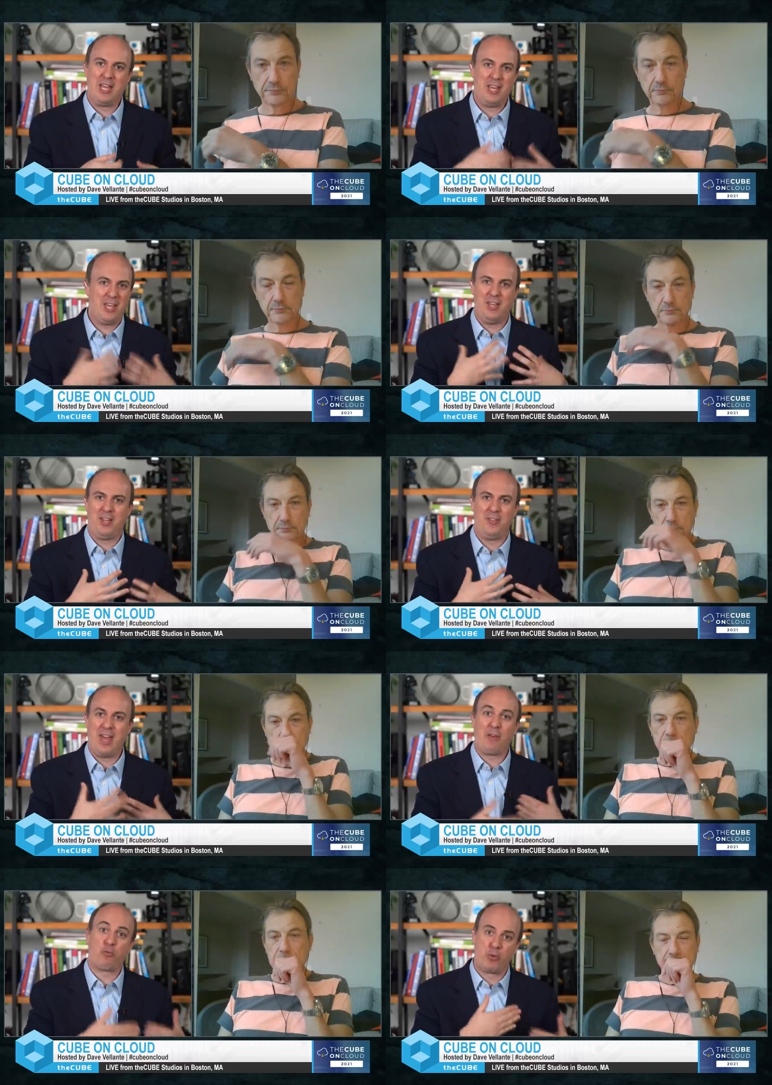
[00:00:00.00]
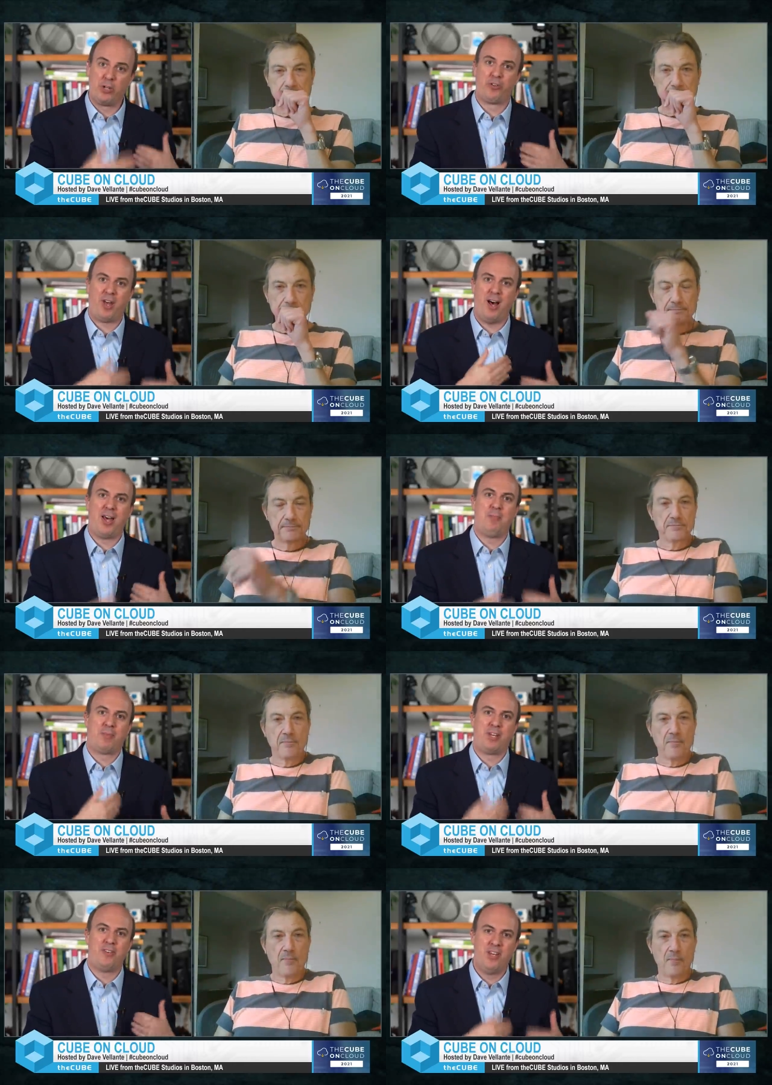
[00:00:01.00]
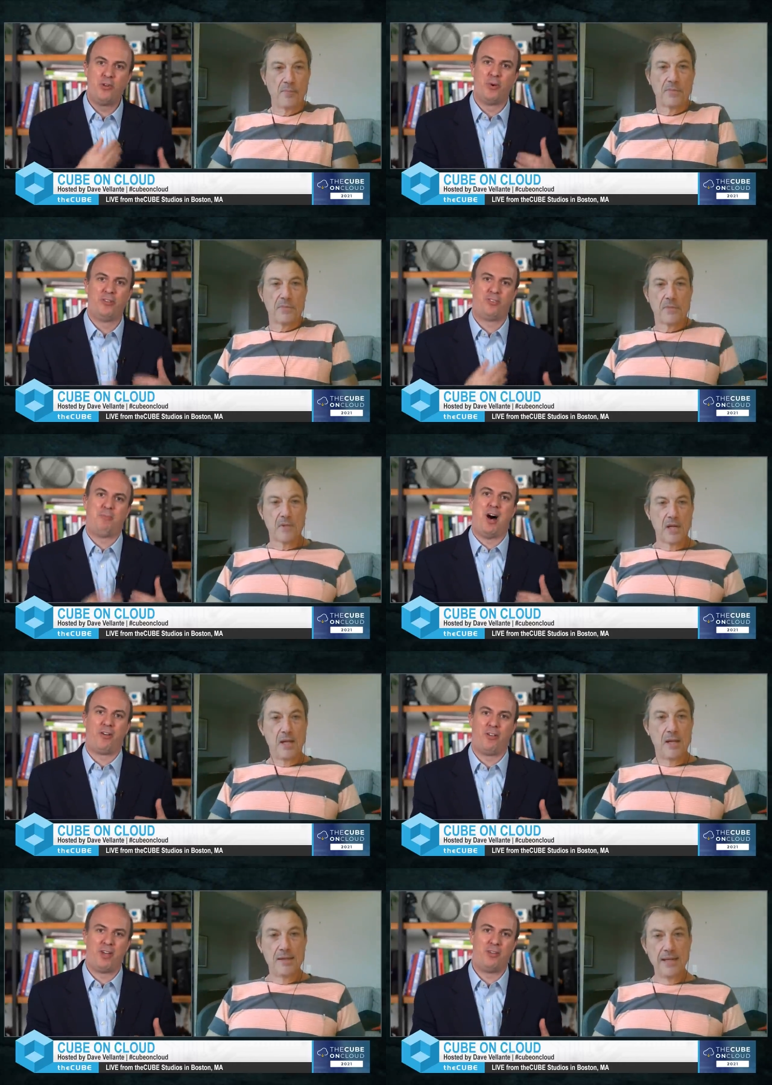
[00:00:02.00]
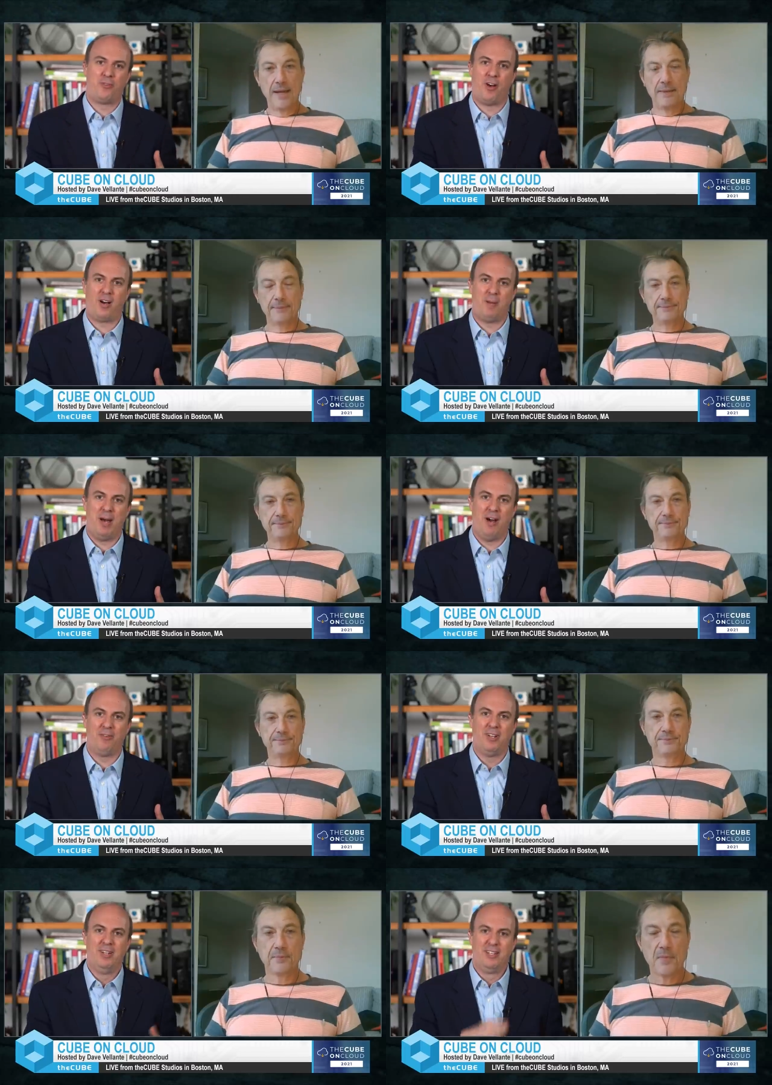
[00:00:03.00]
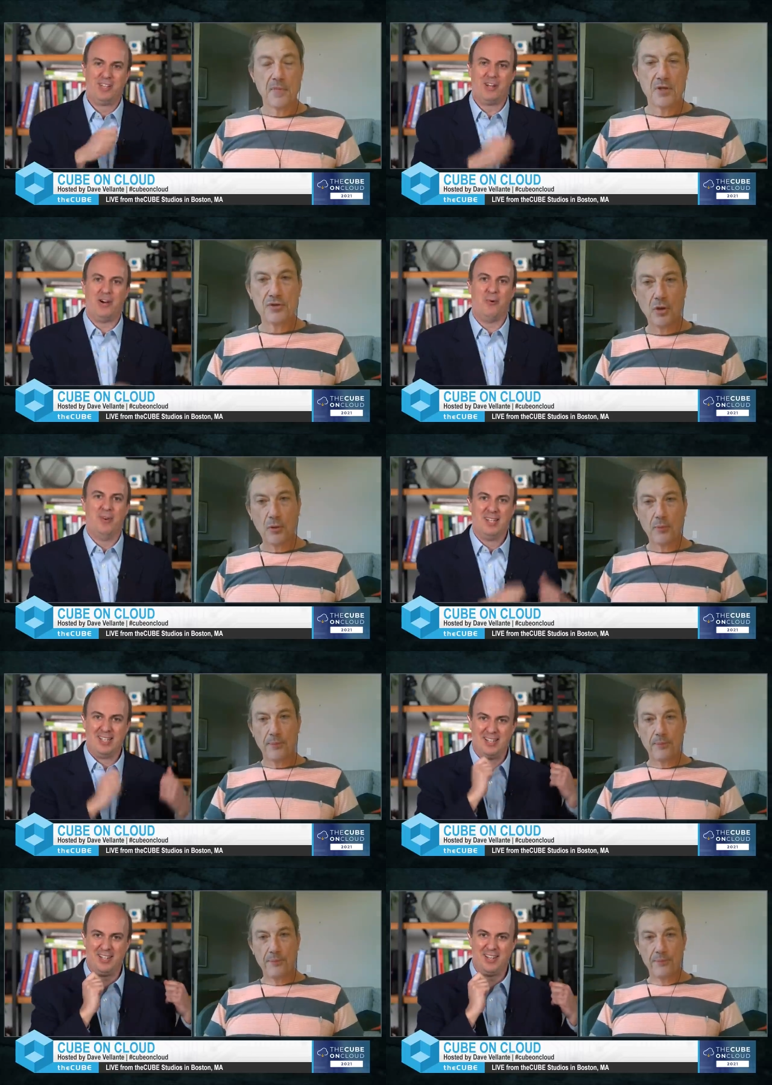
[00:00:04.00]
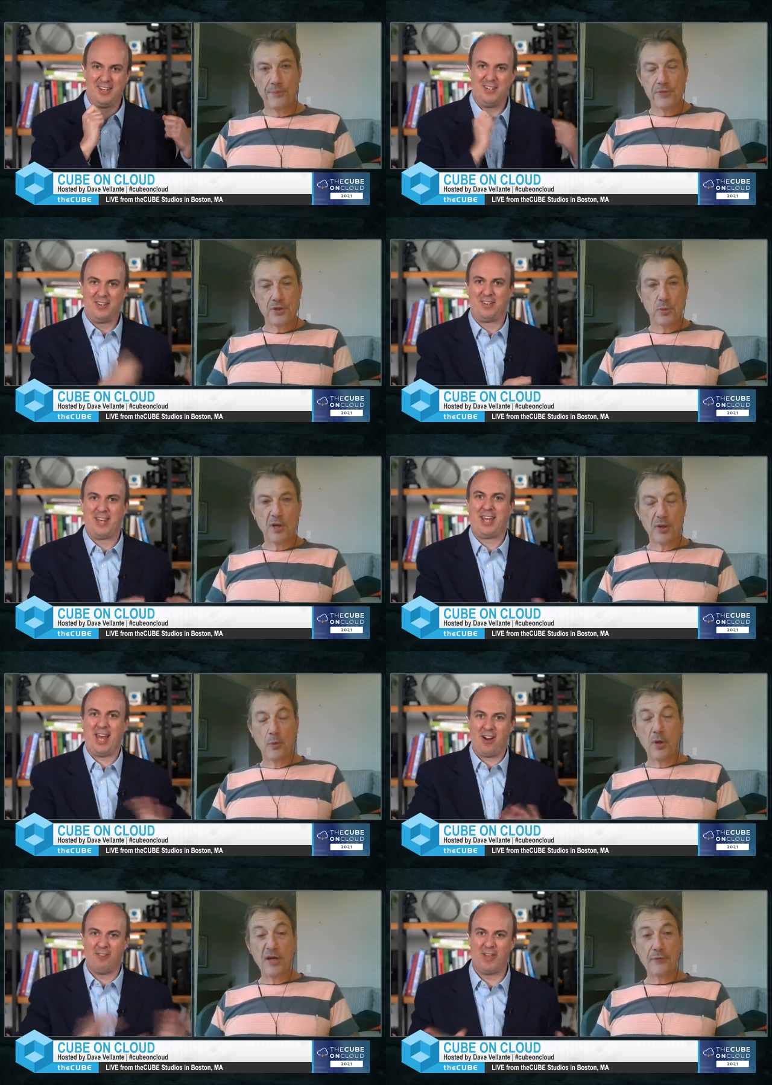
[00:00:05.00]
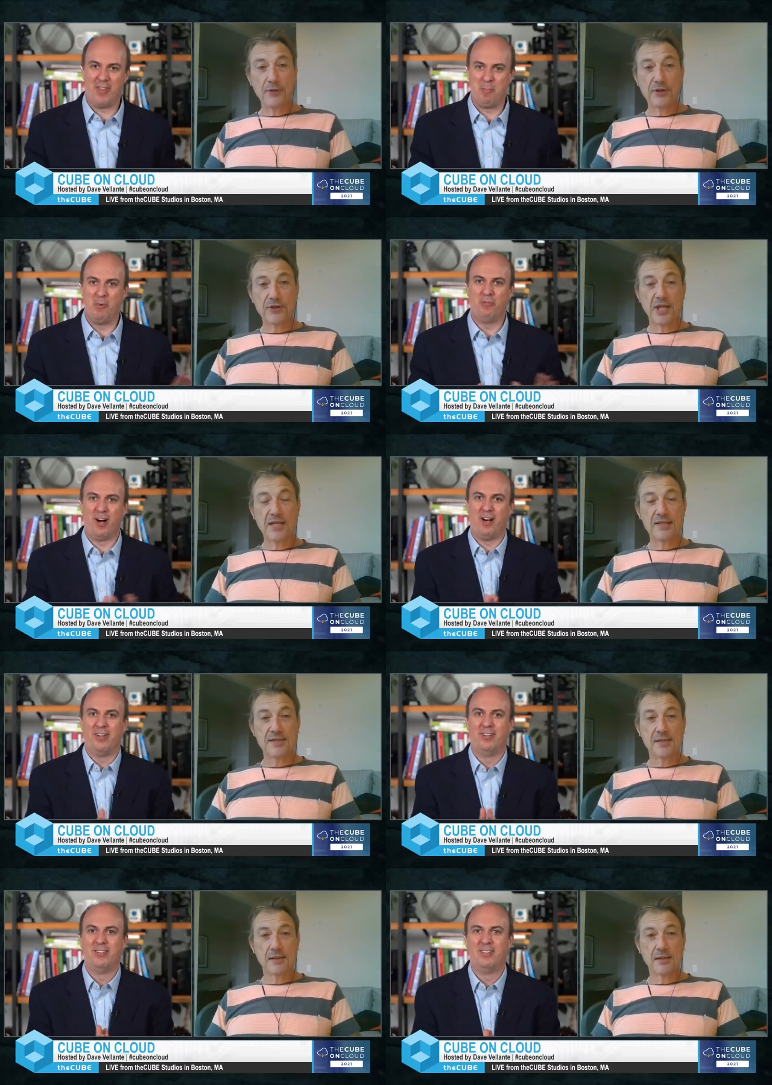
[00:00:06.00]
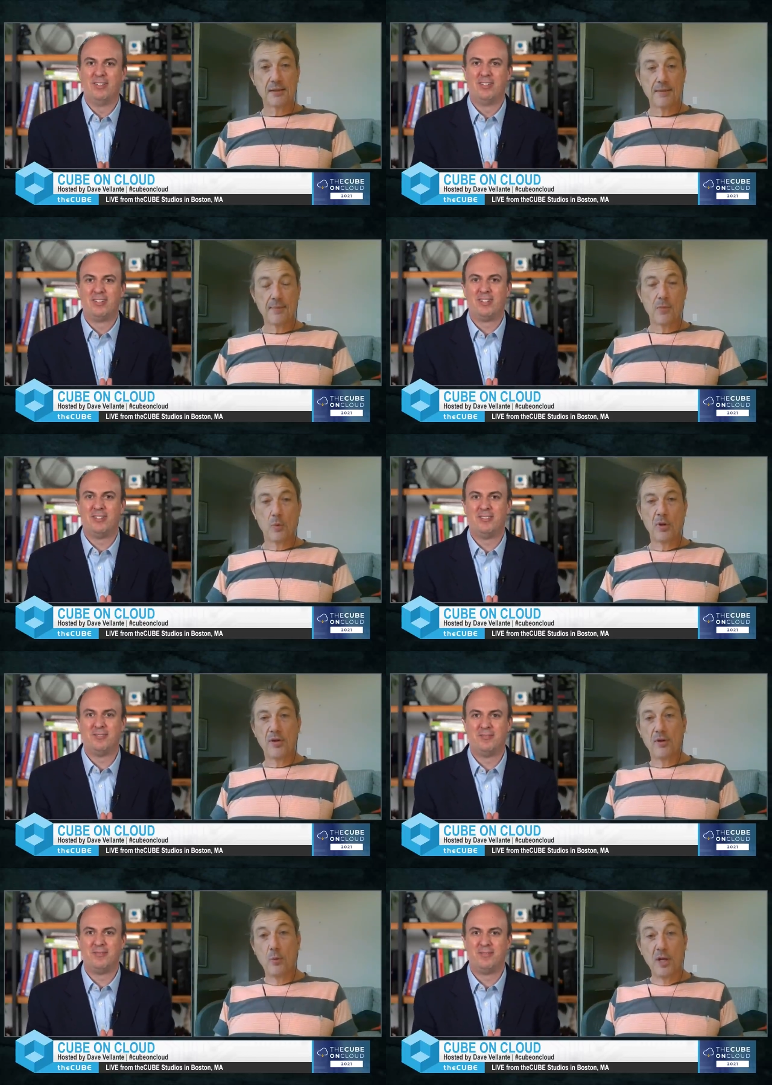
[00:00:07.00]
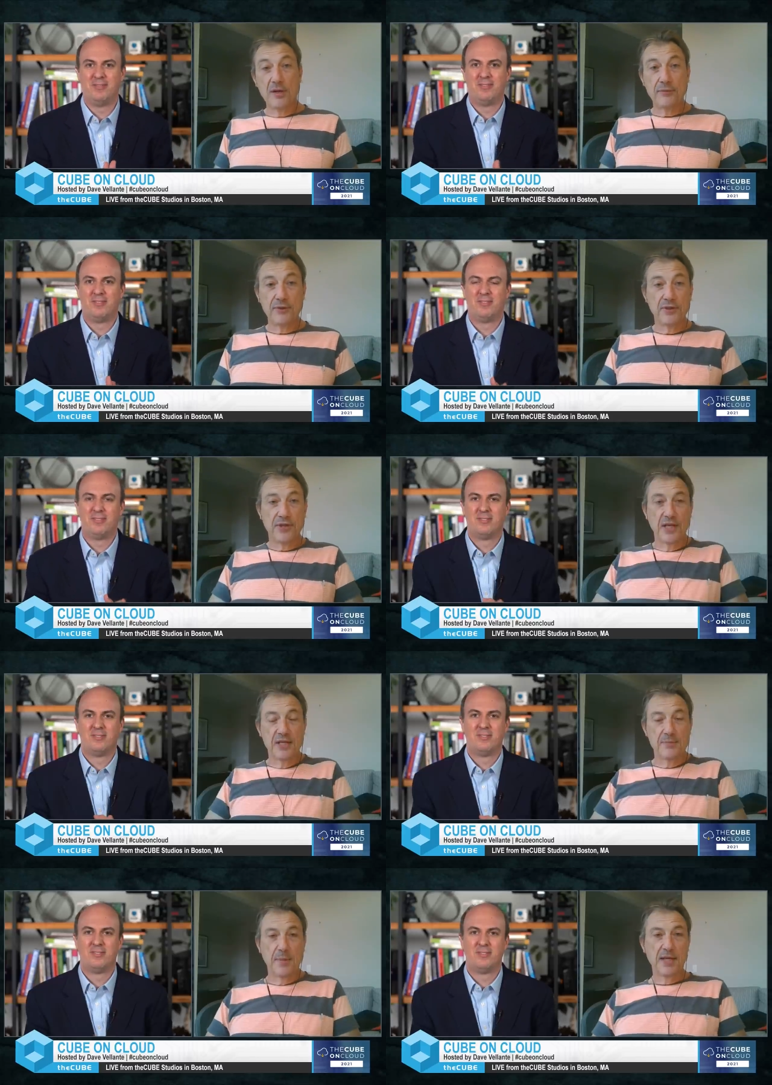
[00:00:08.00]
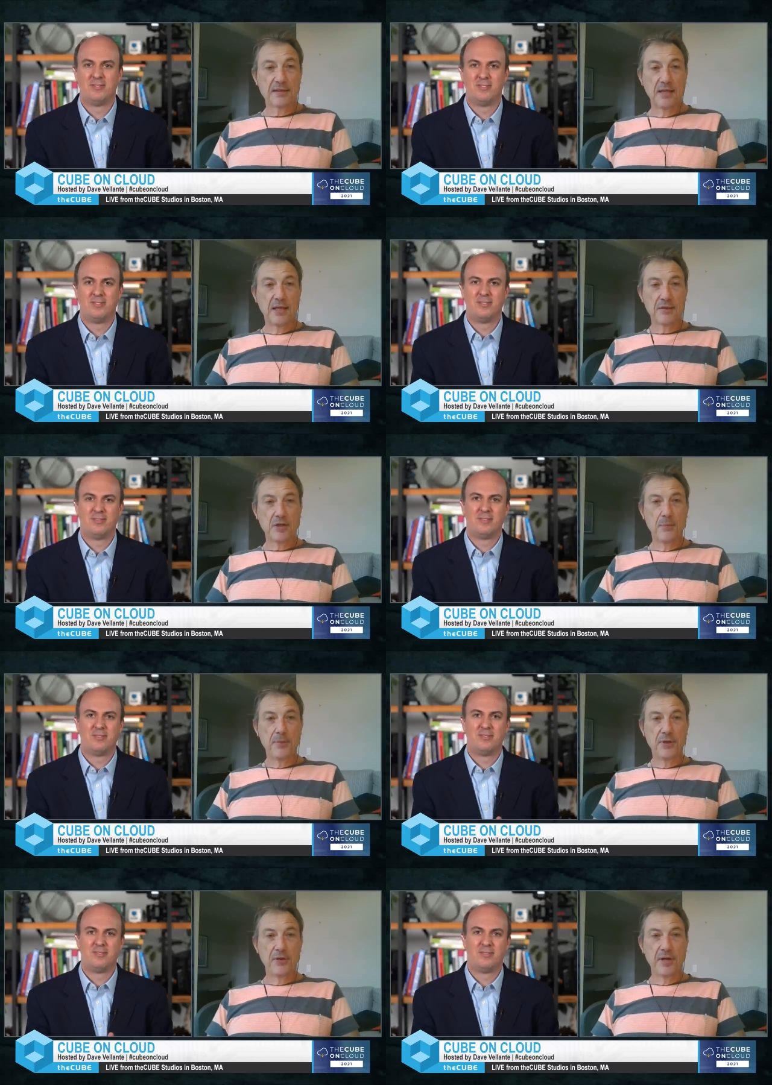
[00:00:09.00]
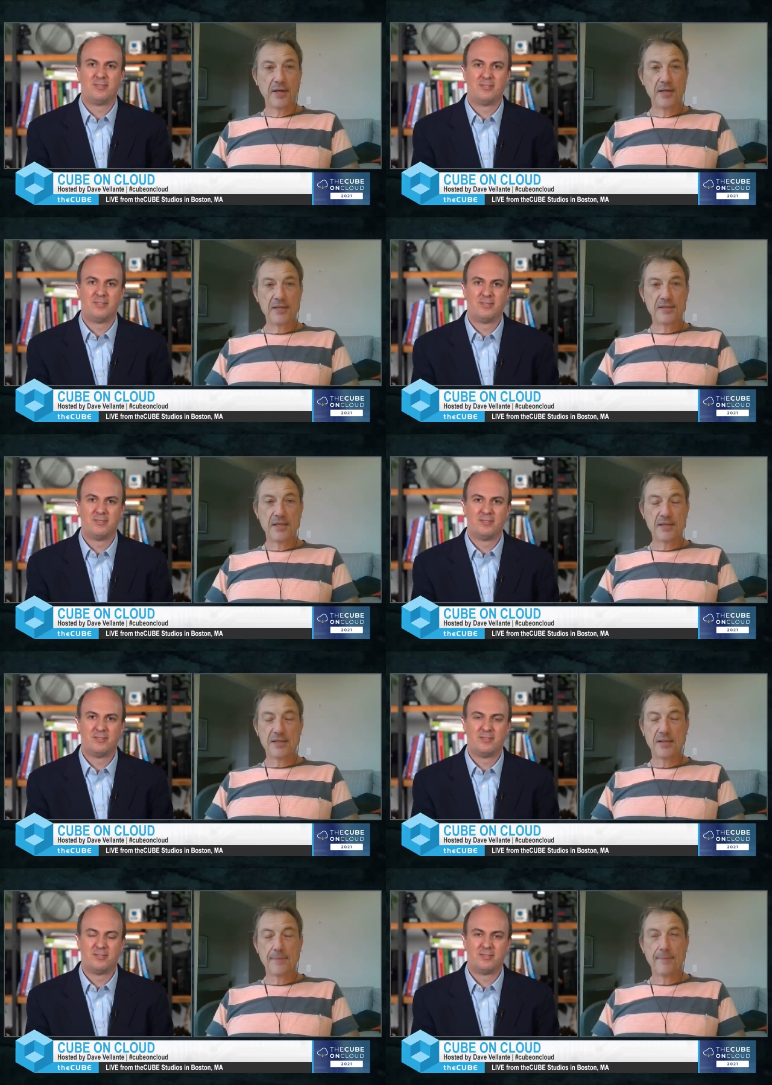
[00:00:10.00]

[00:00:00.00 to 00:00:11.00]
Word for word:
Speaker 1: in, in that real time continuous model that you yeah. talk about. You know, so
Speaker 2: so take care of it and move things, on. Yeah. One of the wonderful things about cloud computing is that